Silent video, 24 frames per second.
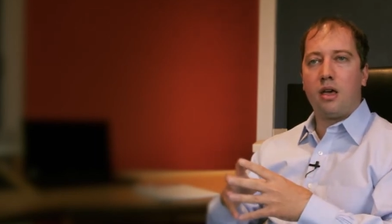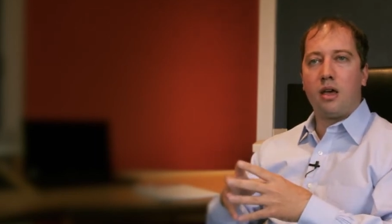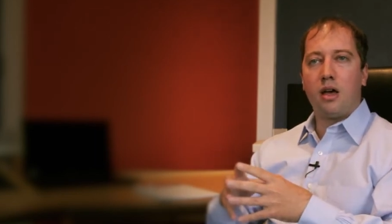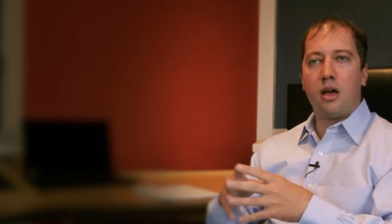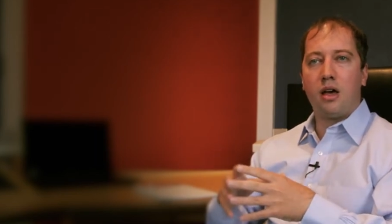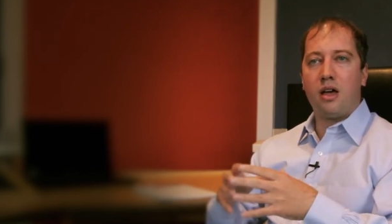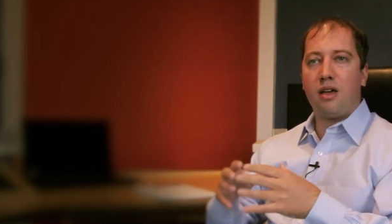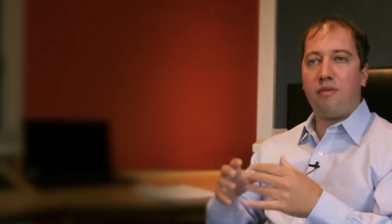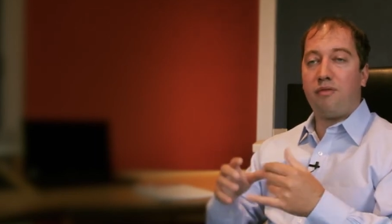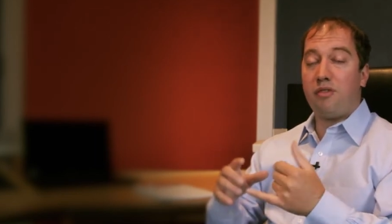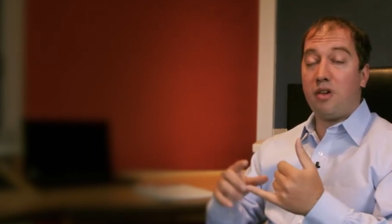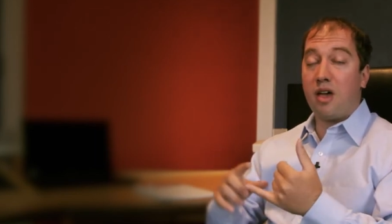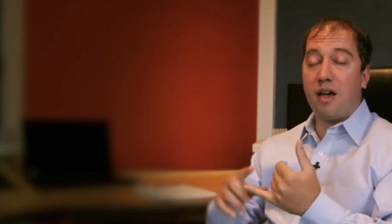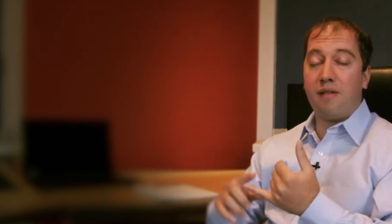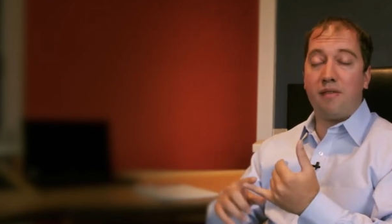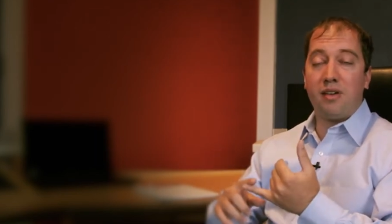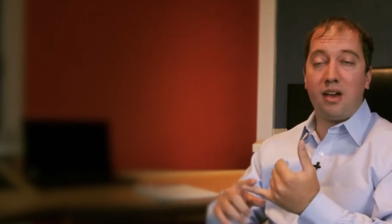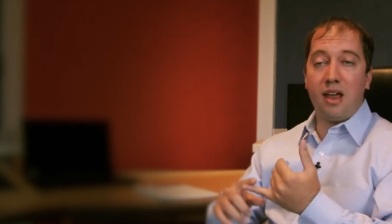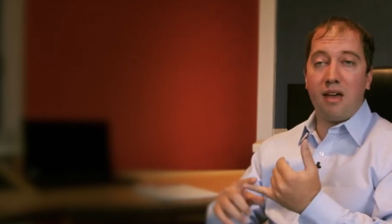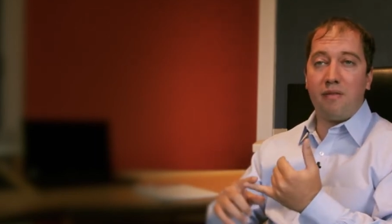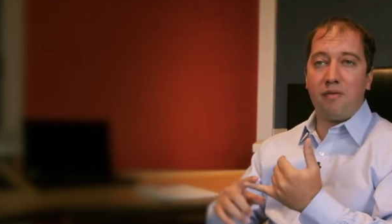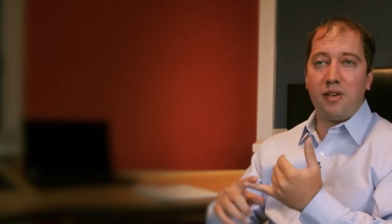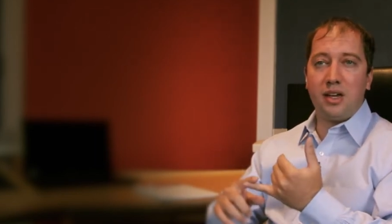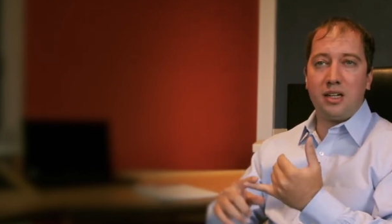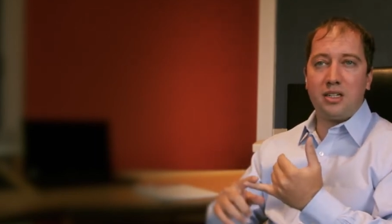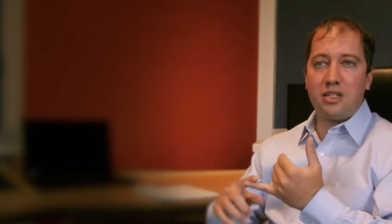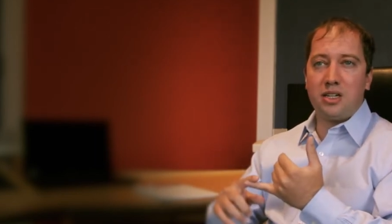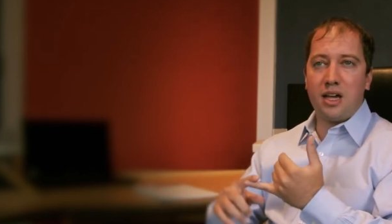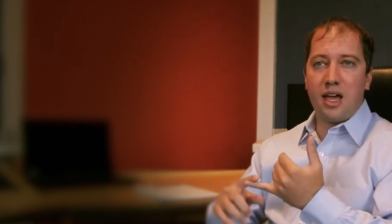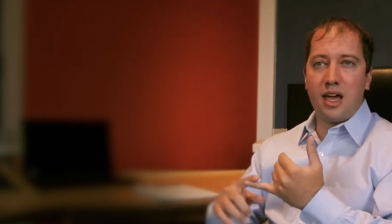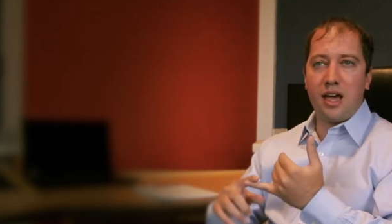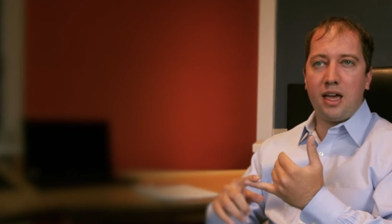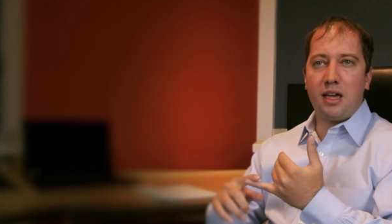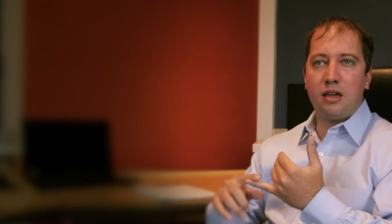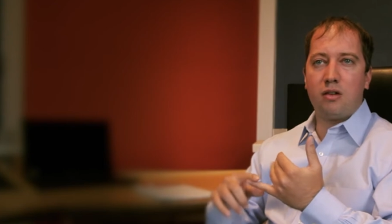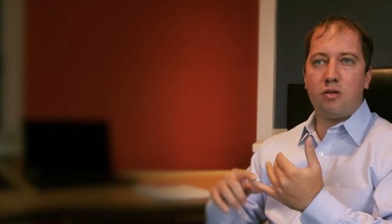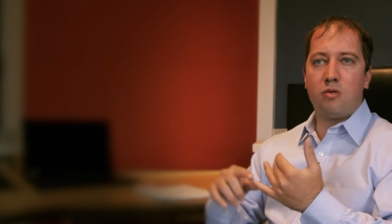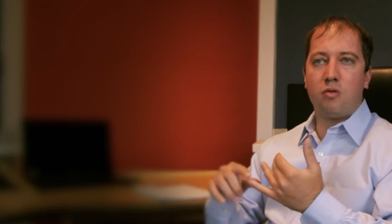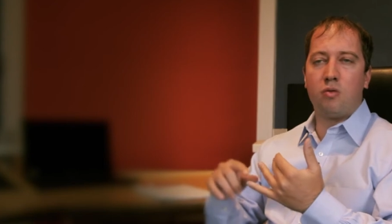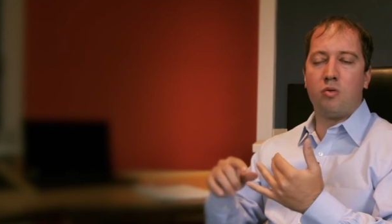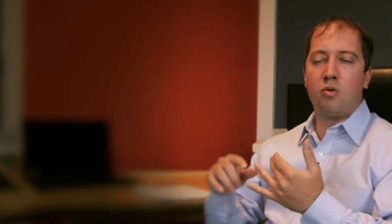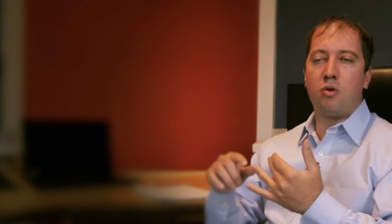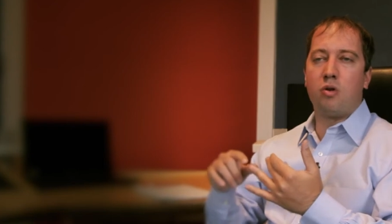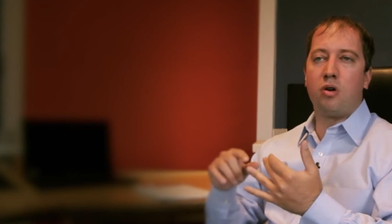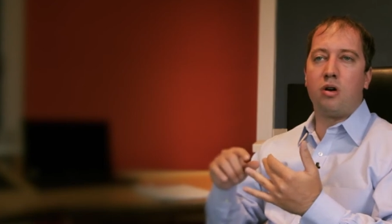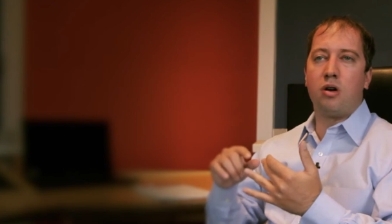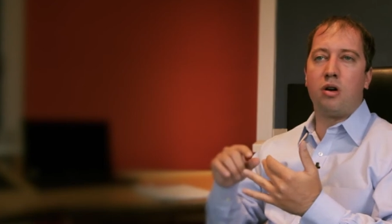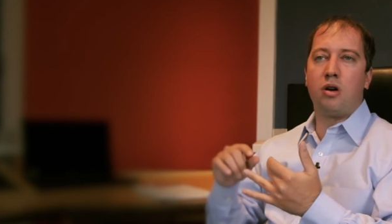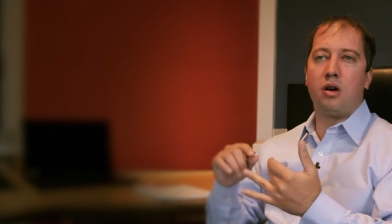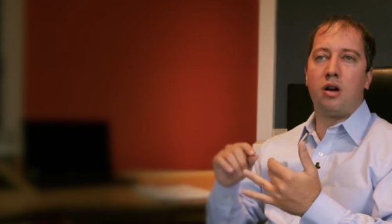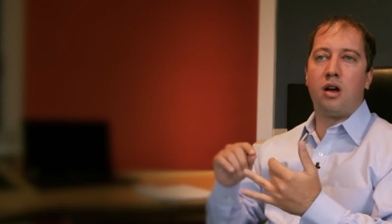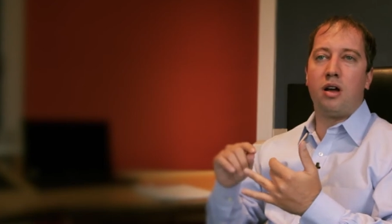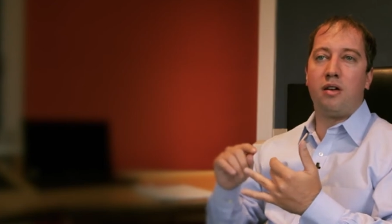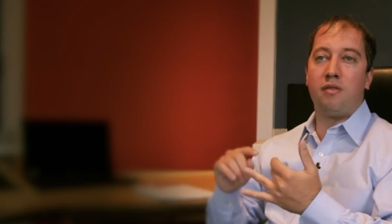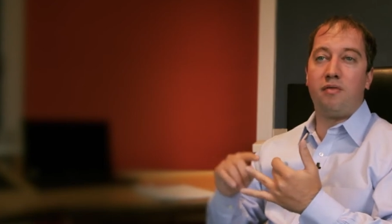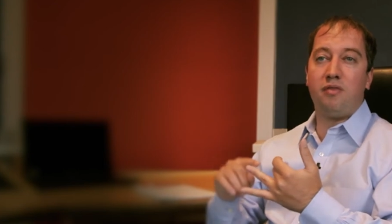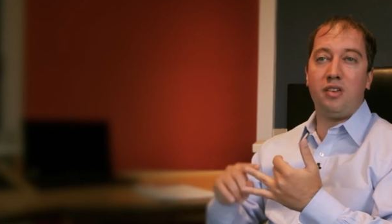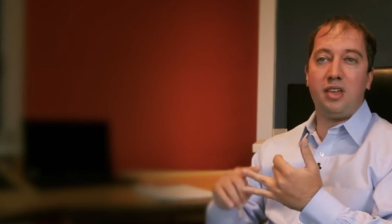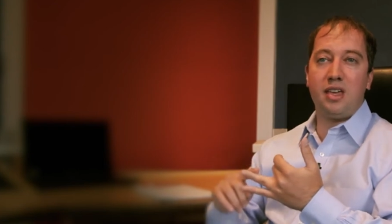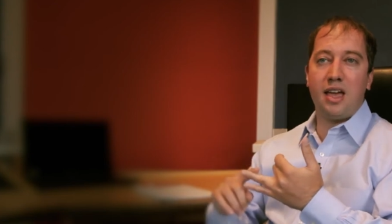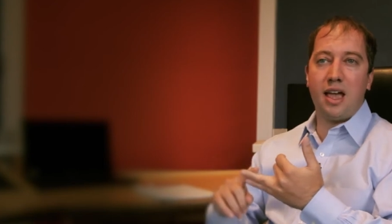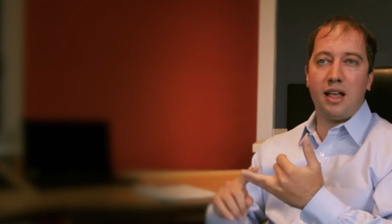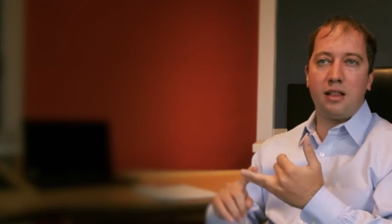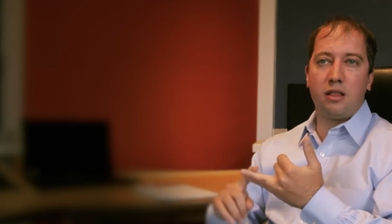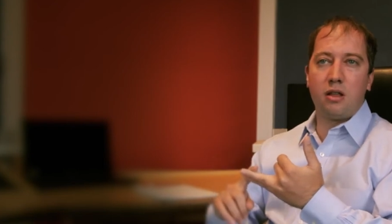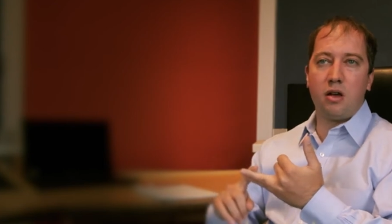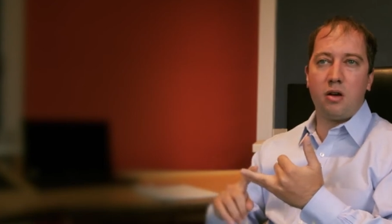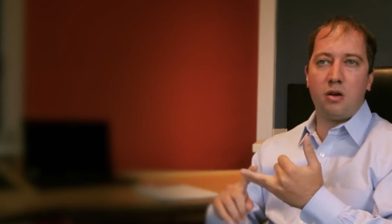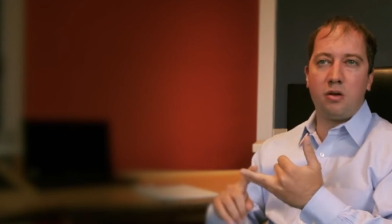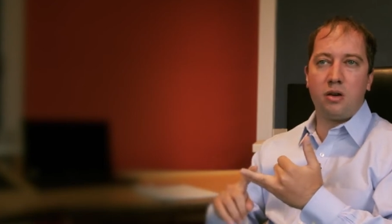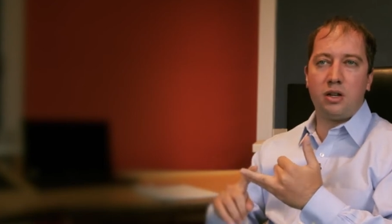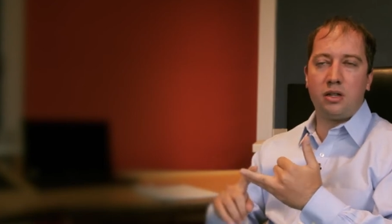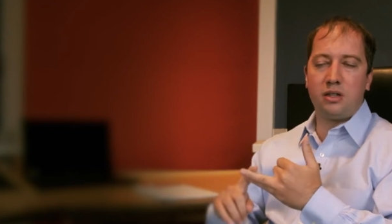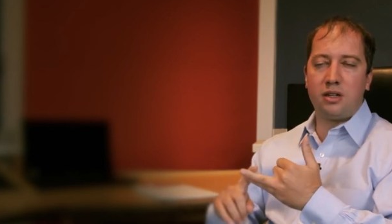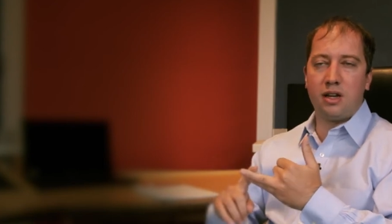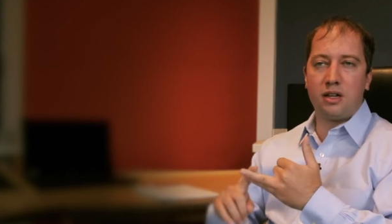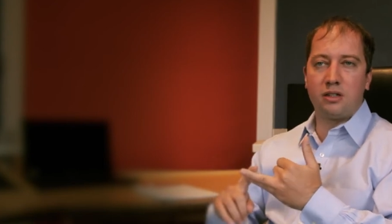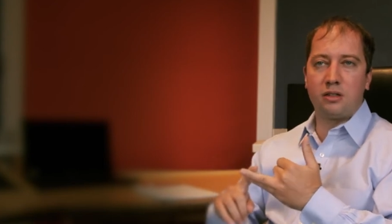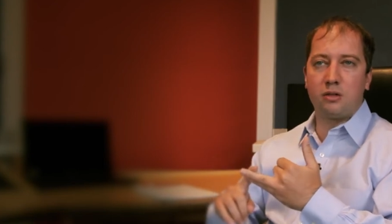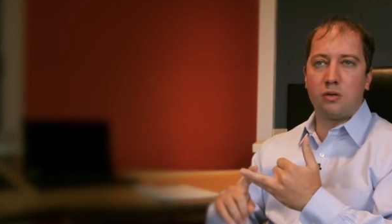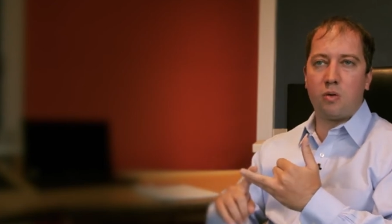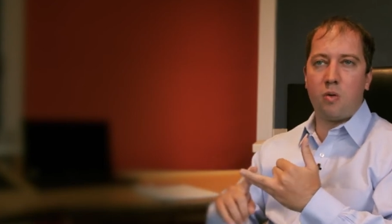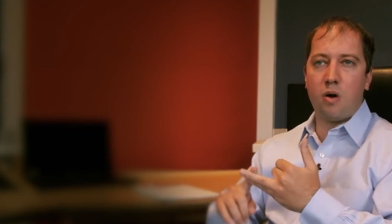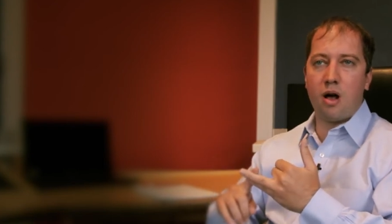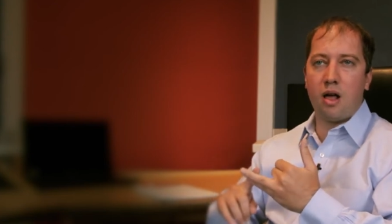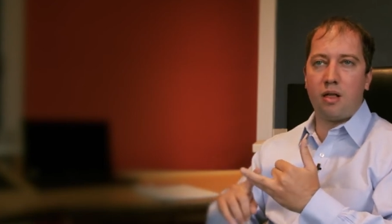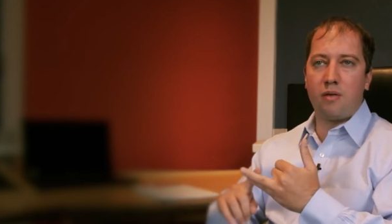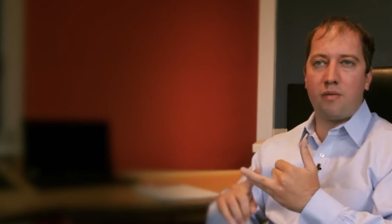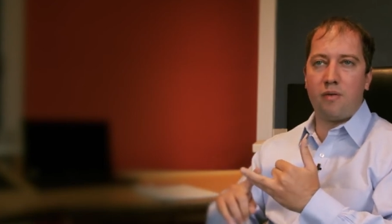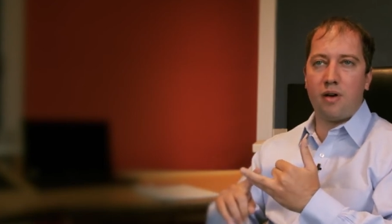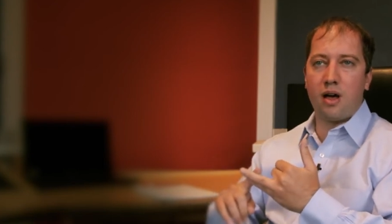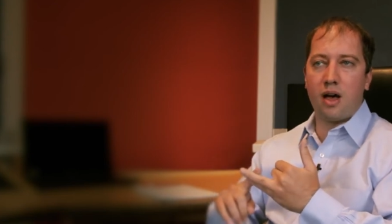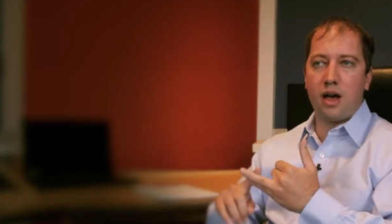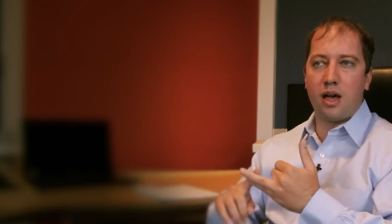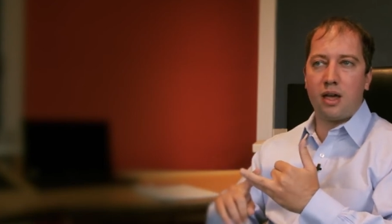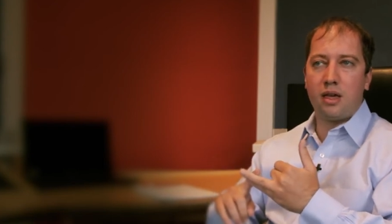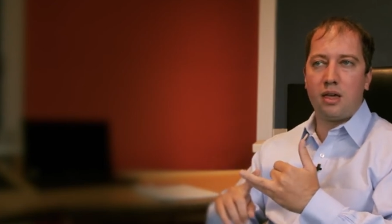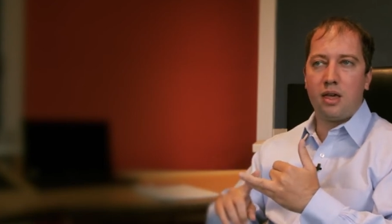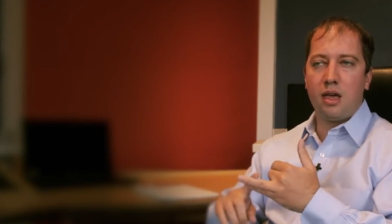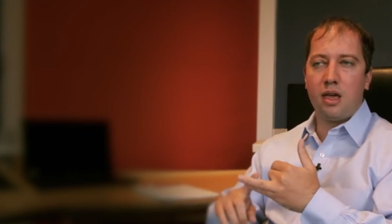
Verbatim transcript: Uh, if you have an FHA or a VA loan, it doesn't qualify.